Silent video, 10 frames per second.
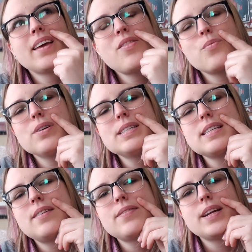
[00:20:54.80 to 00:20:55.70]
the world's
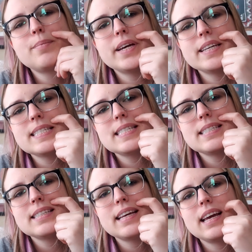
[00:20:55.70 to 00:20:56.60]
in a funny place,
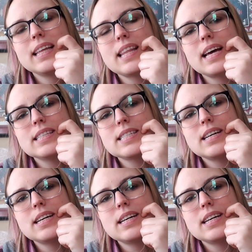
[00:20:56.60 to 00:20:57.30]
and that's